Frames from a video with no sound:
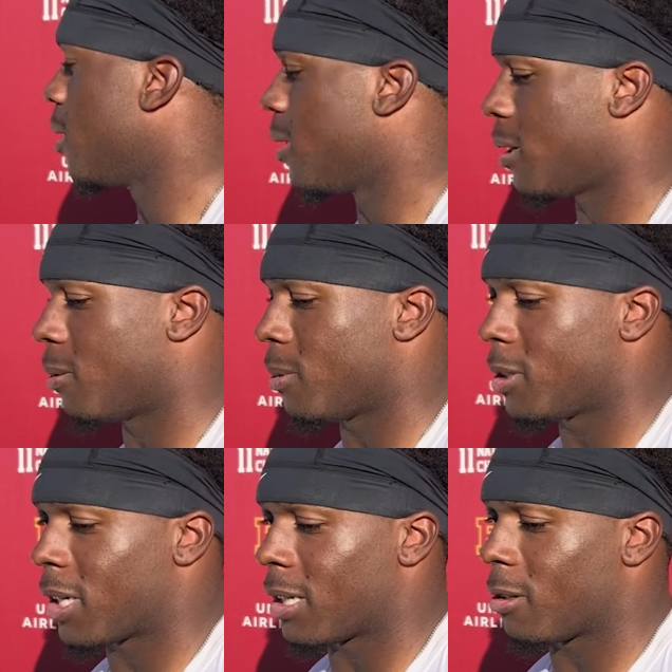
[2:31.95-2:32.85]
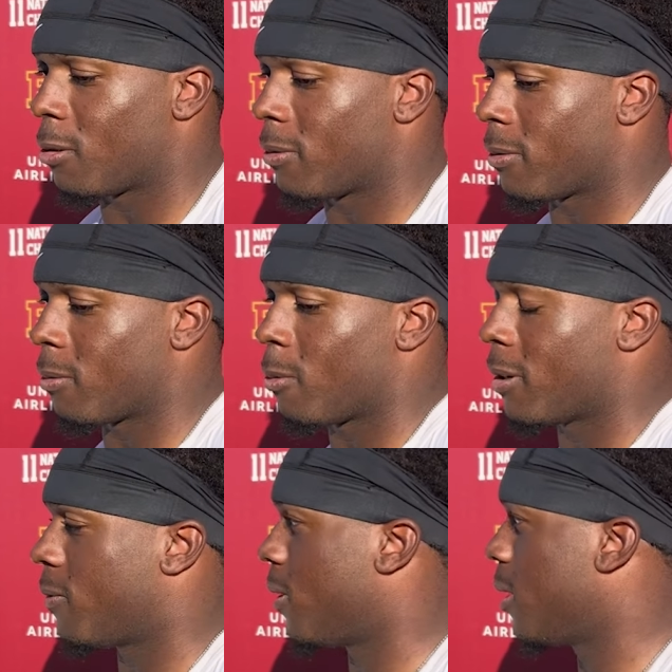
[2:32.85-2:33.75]
Um, we try to go over
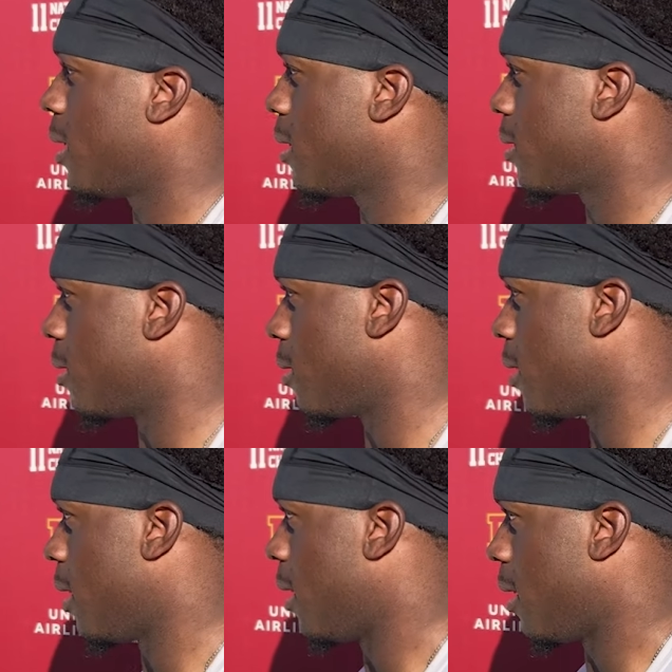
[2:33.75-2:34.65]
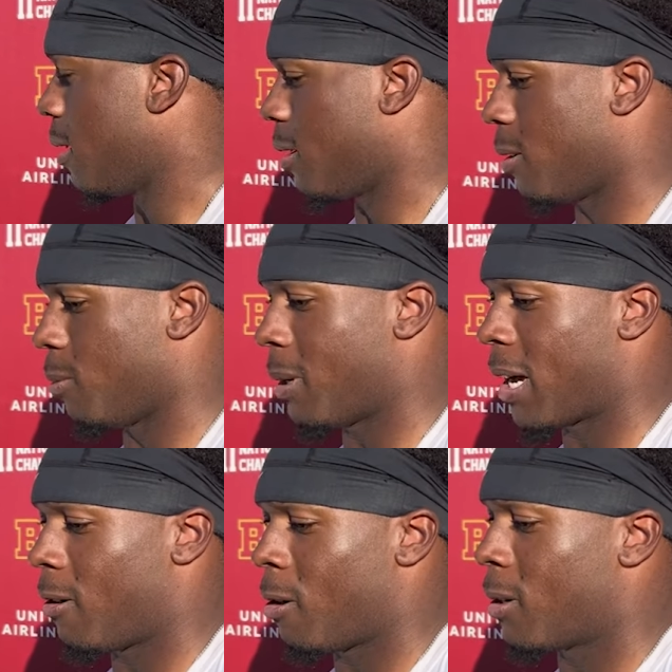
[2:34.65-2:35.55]
one fifty. So uh, we
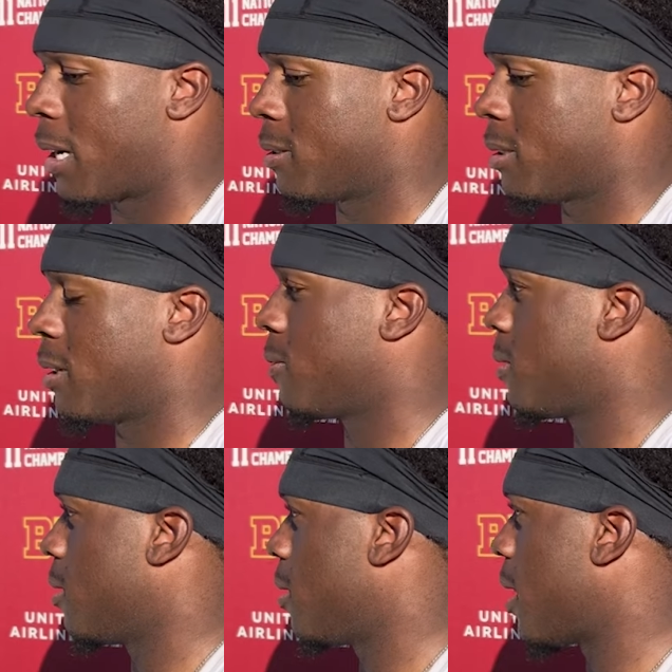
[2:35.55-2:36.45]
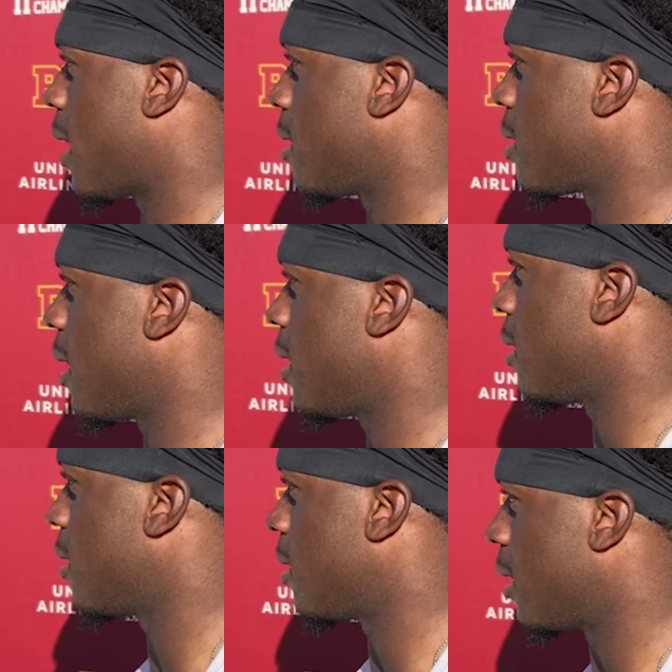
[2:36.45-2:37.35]
hold ourselves to a higher
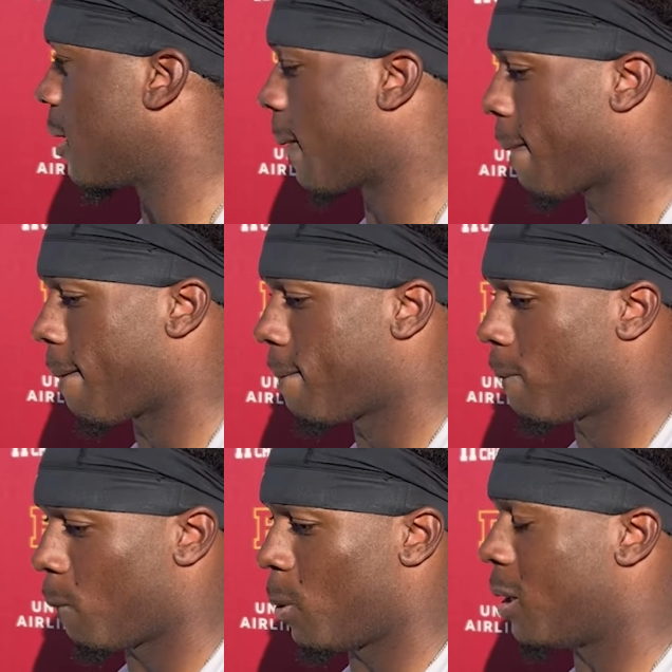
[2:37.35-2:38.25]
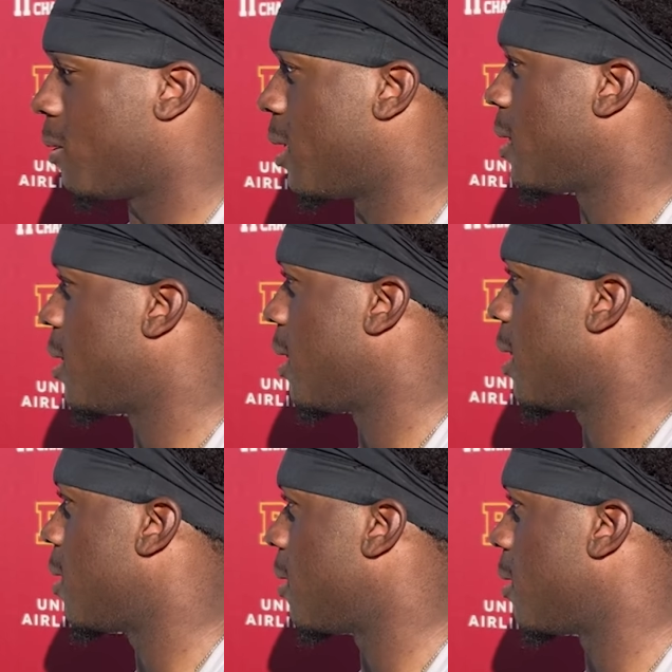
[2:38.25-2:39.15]
standard. And we're going to get to that.
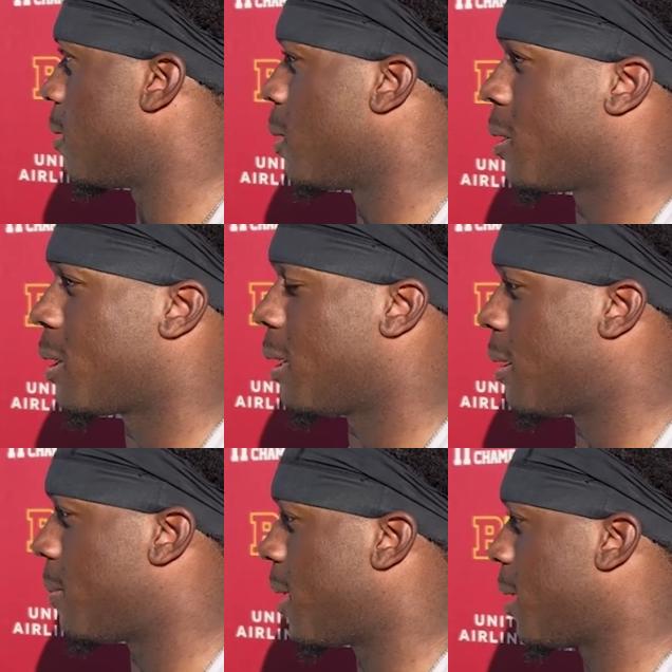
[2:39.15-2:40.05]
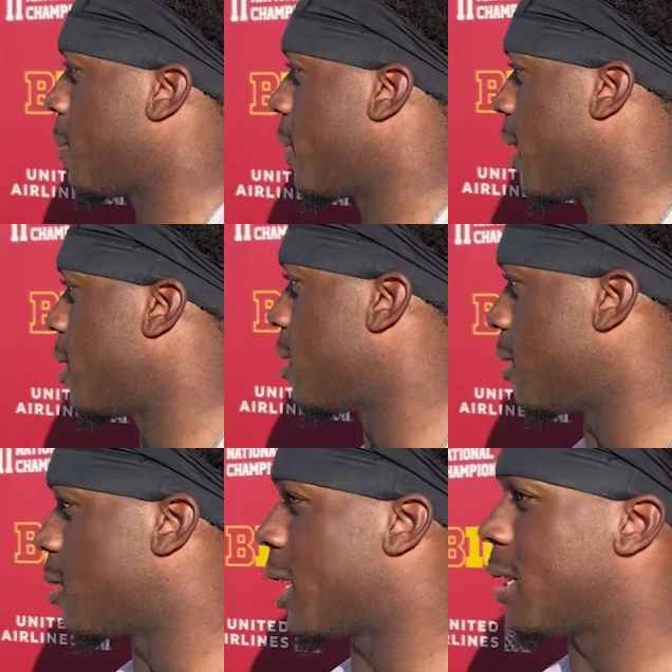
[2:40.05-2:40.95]
Uh, we're going to keep coming out and practicing
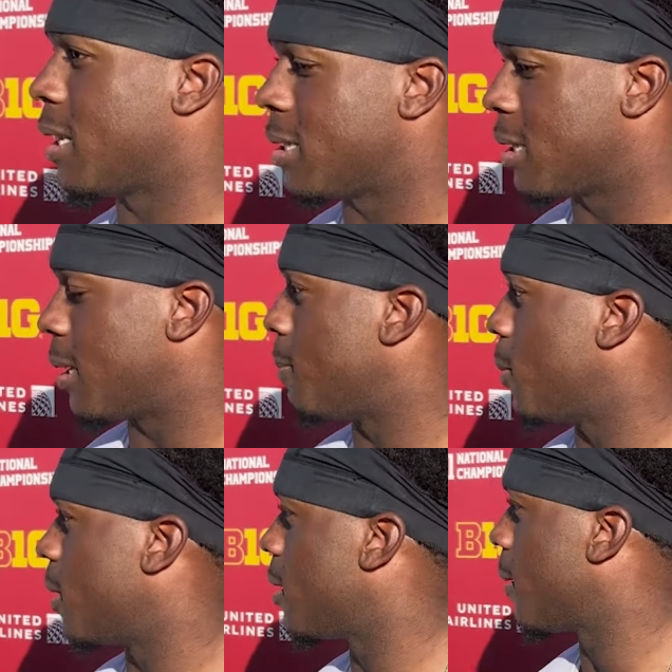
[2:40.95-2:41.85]
and trying to get to that point.